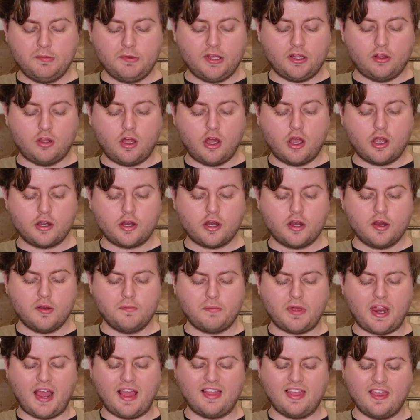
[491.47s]
bit longer,
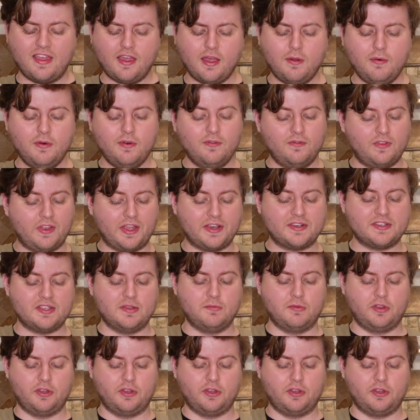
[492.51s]
but I think I would have liked them a